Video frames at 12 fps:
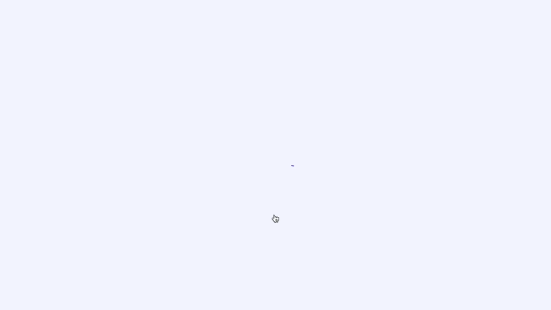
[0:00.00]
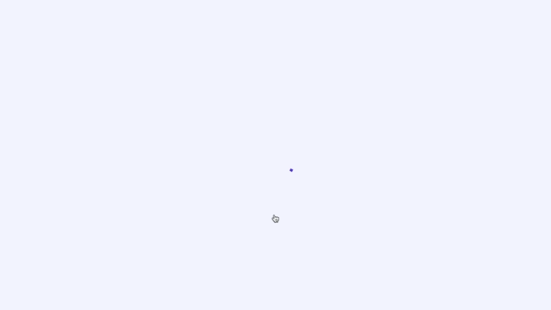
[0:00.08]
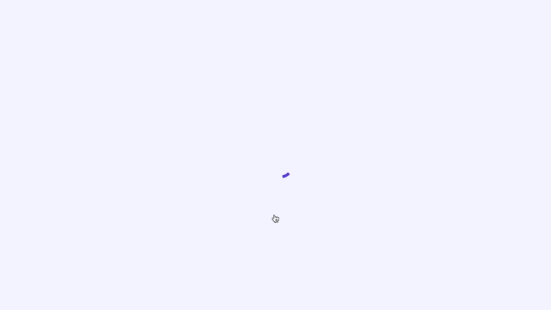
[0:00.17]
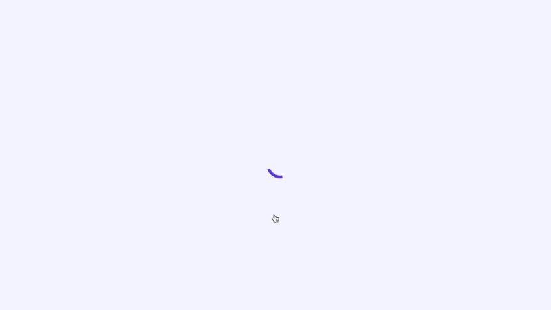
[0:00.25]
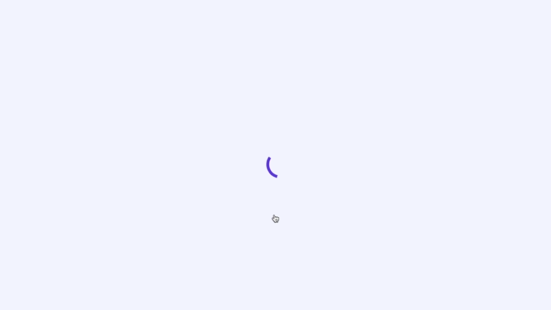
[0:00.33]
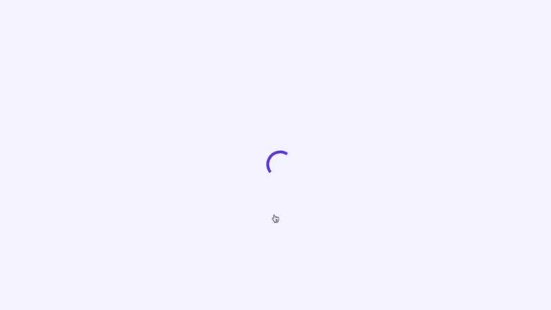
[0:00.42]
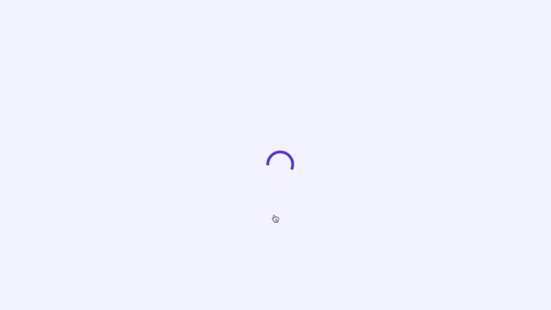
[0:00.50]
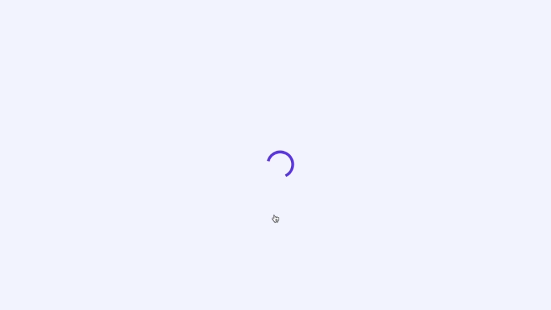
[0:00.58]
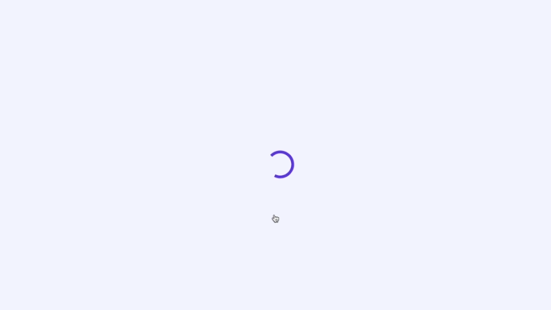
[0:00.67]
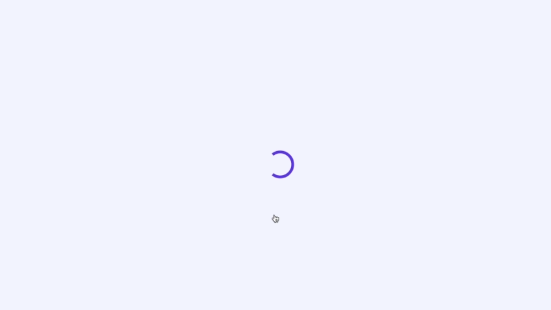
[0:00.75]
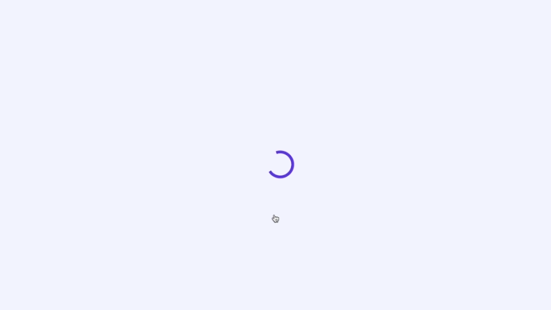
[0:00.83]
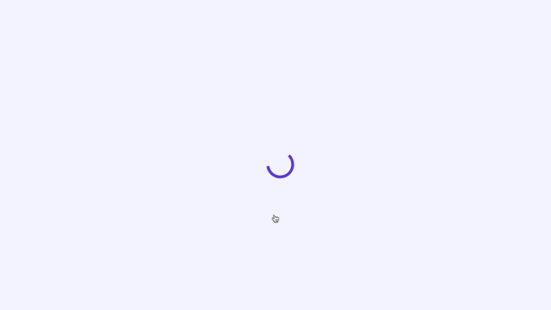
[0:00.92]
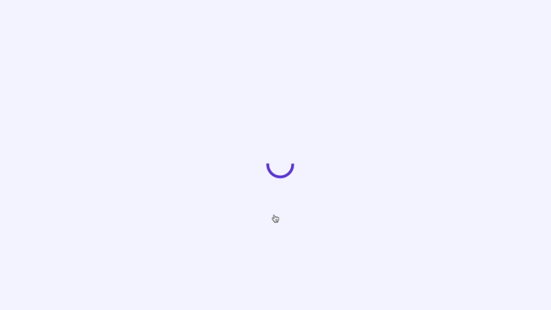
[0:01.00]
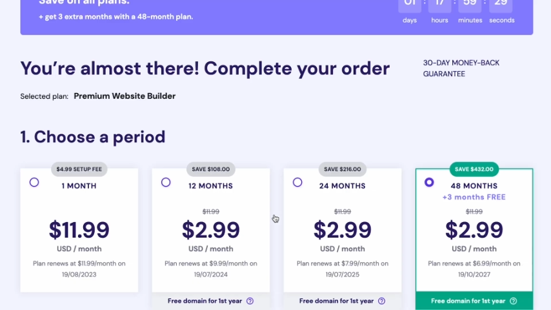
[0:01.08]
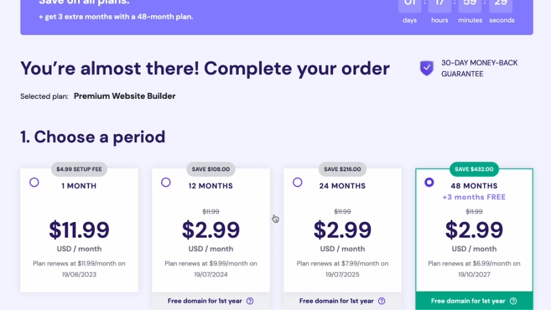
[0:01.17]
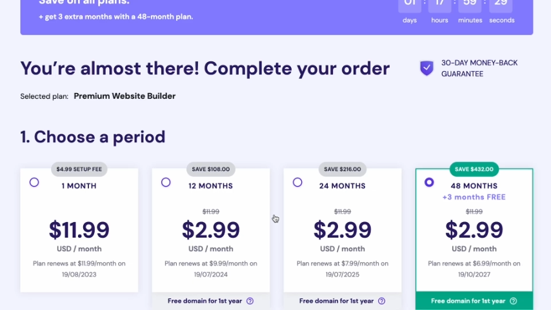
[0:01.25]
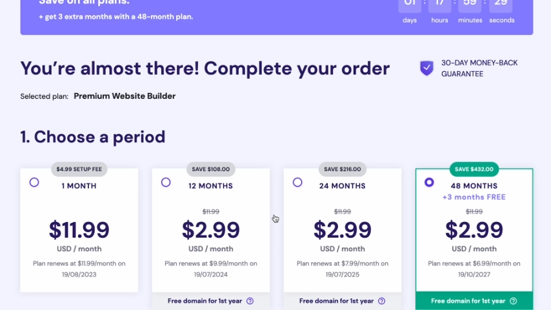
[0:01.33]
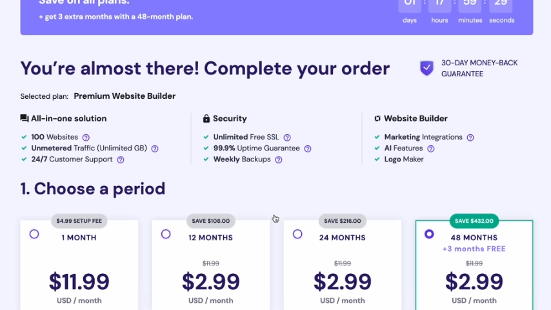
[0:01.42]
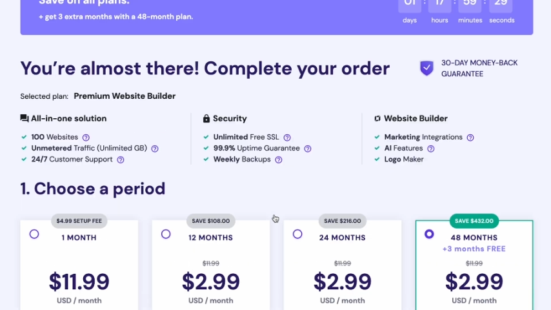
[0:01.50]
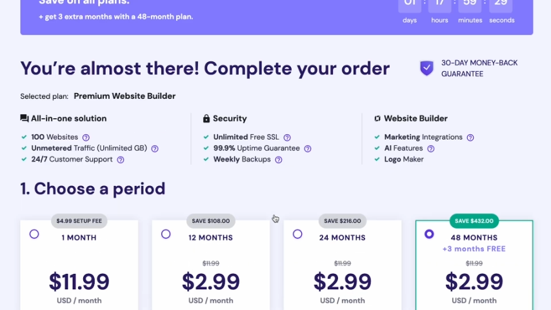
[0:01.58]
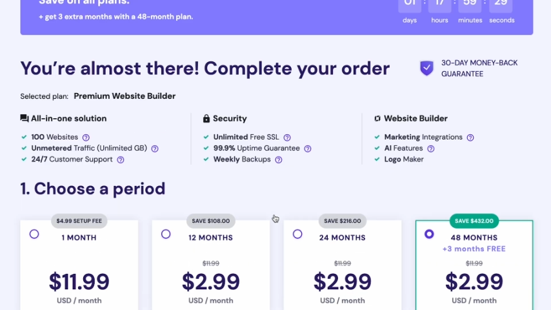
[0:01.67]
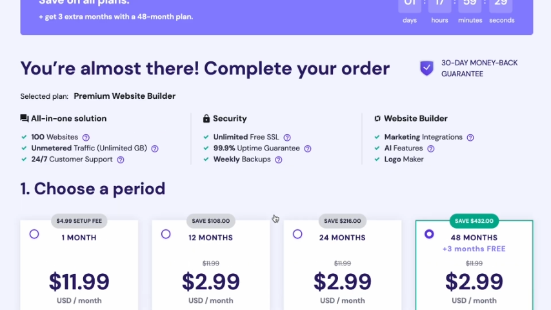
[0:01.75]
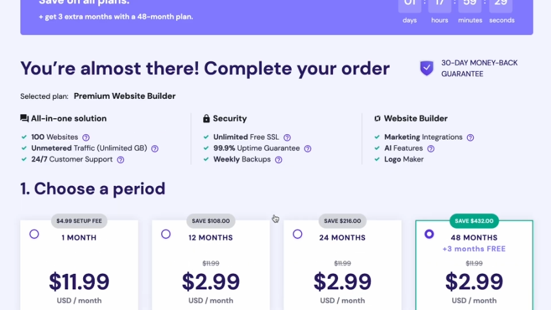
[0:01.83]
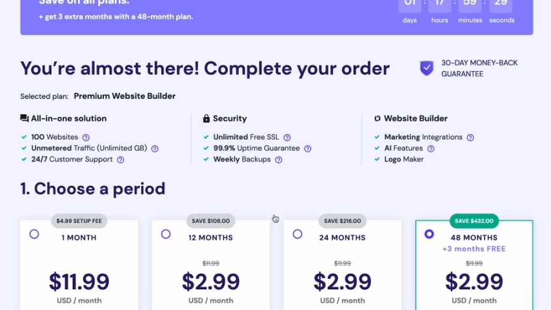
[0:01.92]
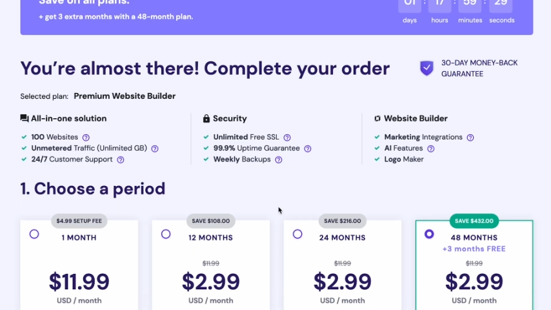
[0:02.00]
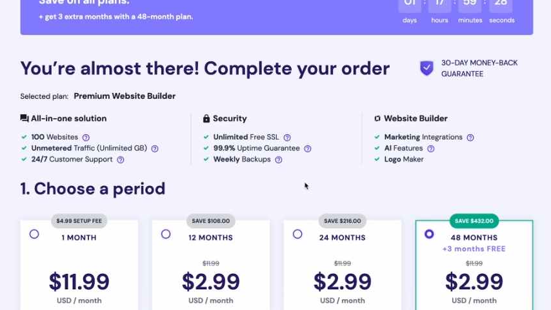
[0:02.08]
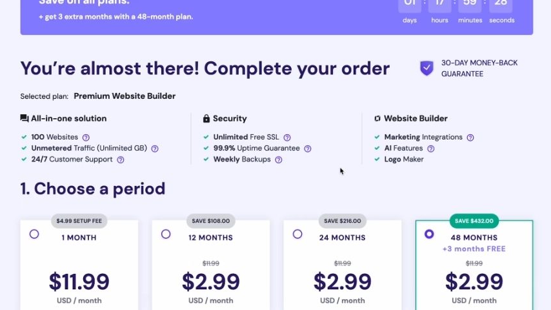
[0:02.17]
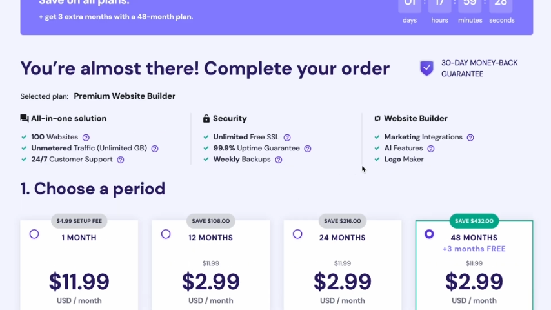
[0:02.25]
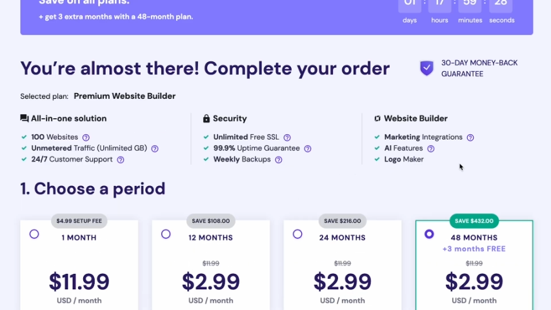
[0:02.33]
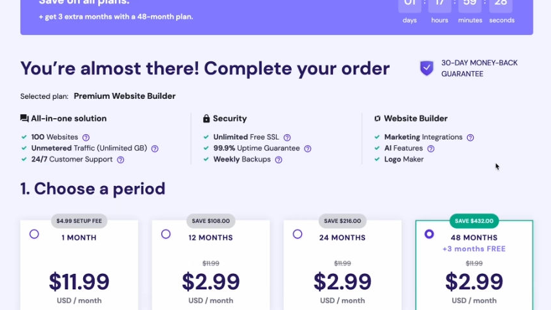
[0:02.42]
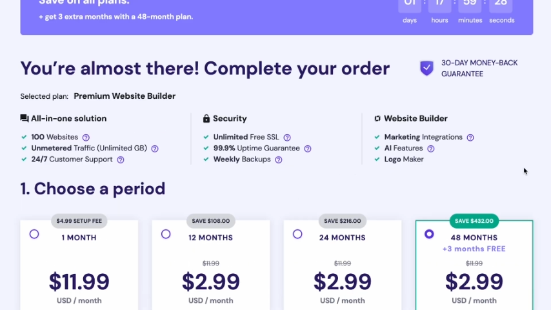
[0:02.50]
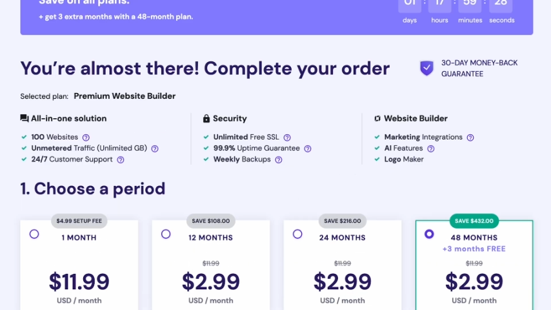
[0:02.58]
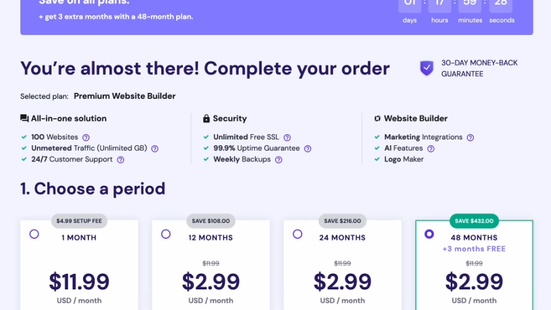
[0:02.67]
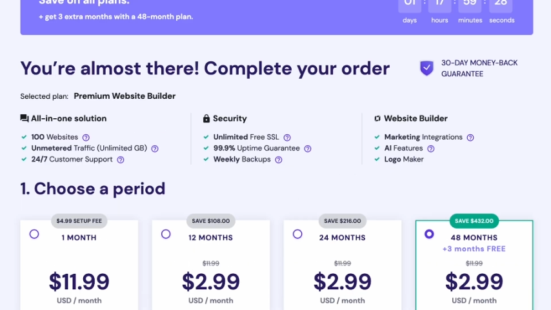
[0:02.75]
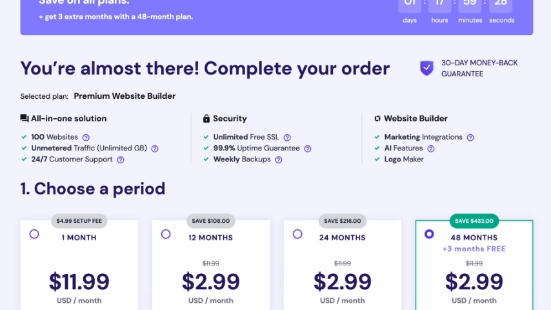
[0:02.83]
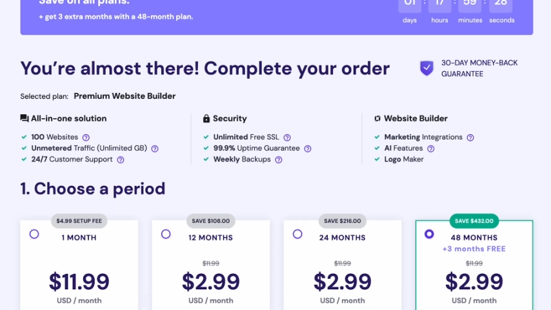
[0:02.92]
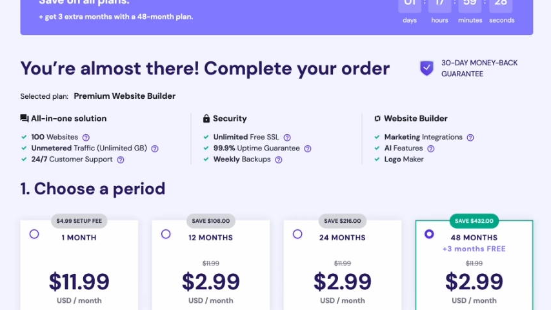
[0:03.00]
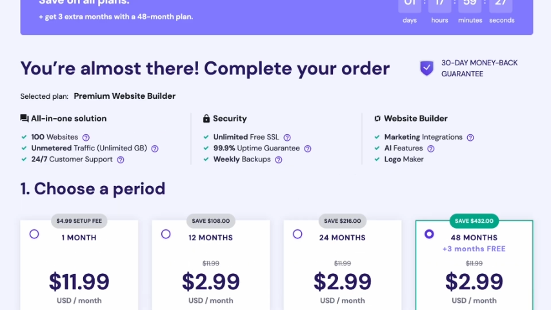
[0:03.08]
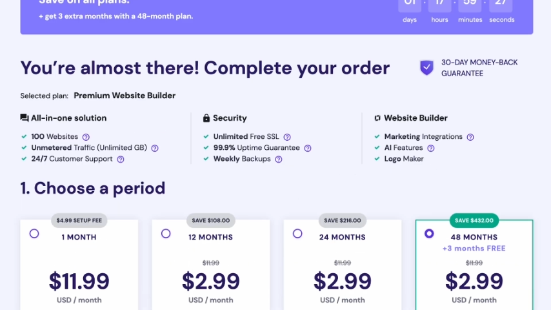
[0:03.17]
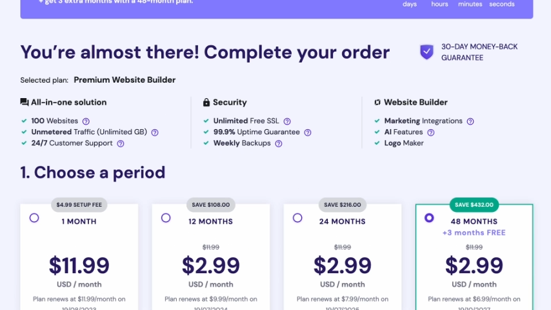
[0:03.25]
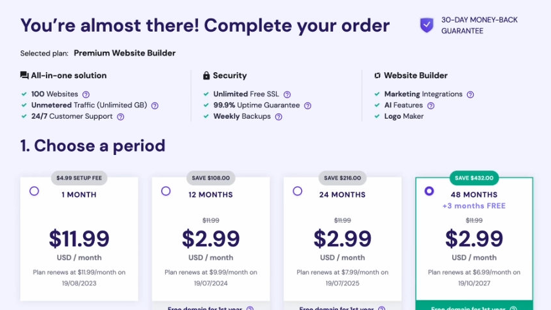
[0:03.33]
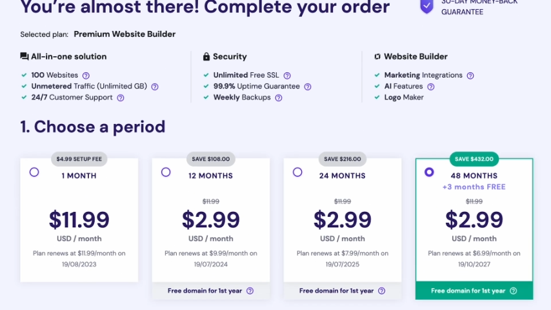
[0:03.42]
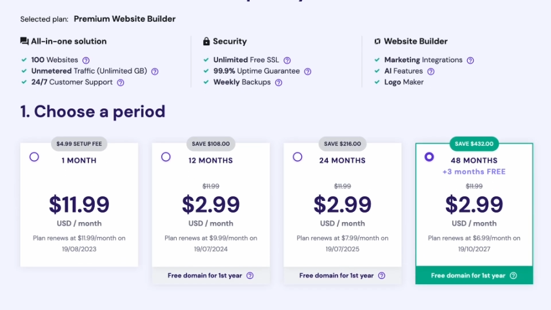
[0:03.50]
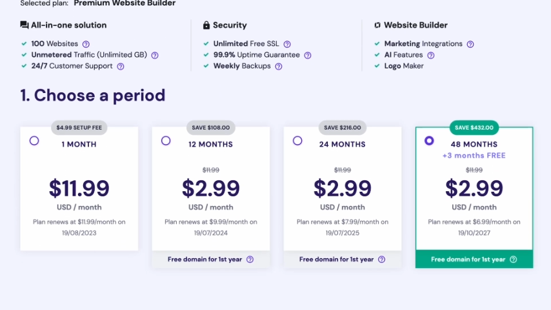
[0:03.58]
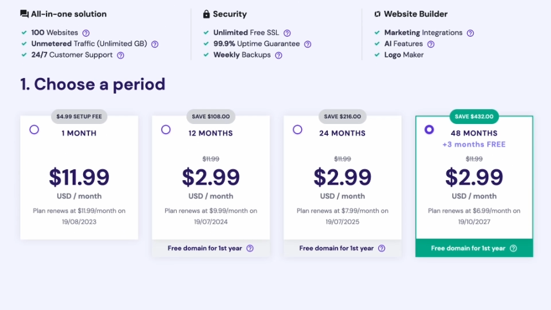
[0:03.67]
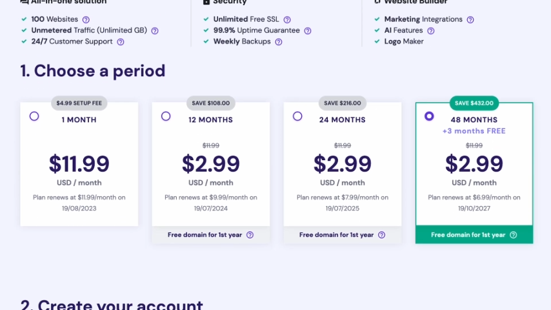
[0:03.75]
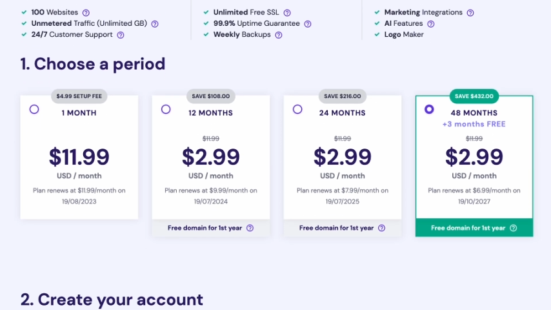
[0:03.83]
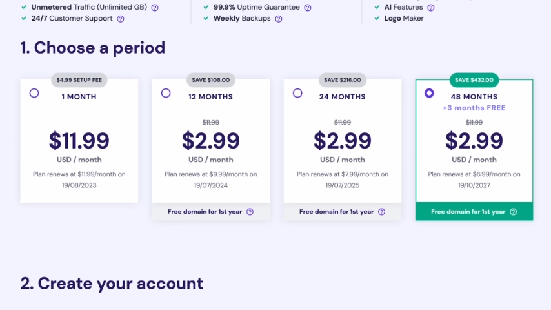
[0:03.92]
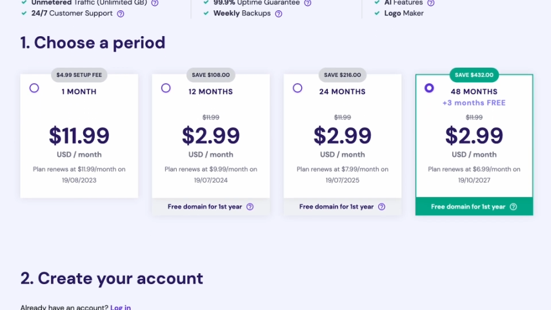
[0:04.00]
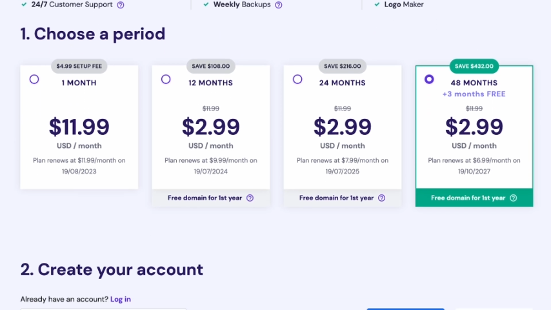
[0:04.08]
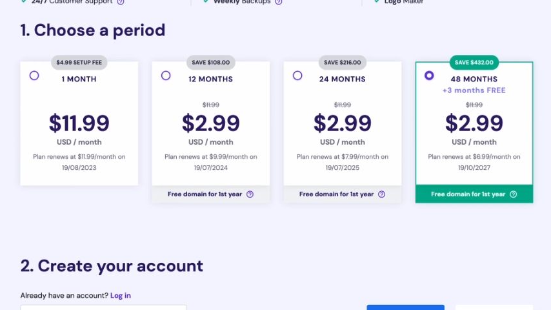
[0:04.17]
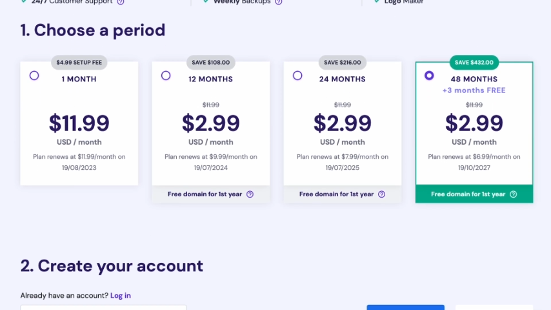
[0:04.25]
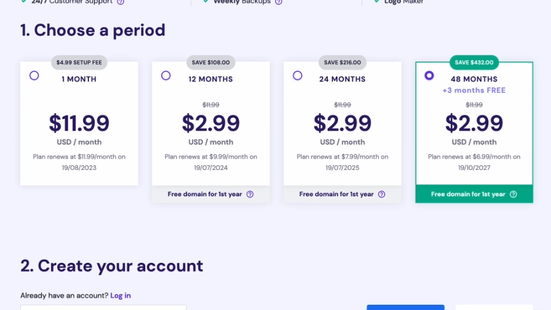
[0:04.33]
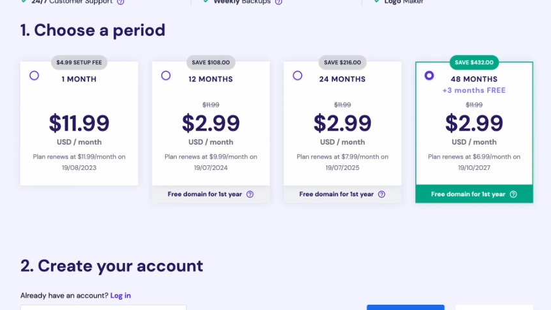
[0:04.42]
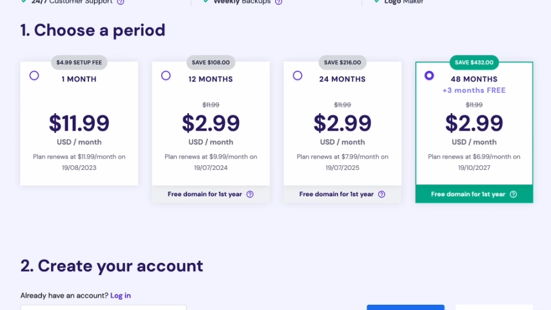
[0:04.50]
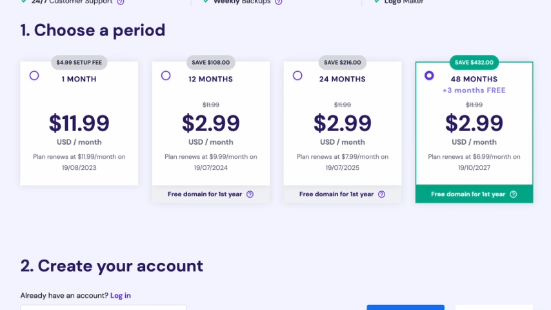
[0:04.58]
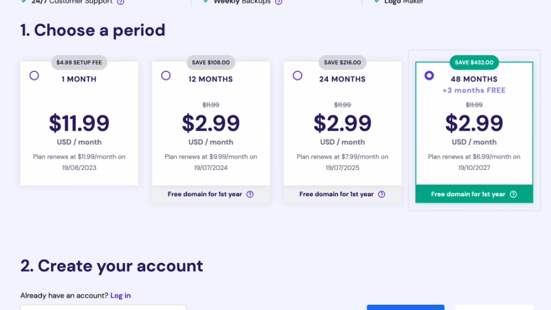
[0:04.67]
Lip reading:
Nobody's mouth can be seen.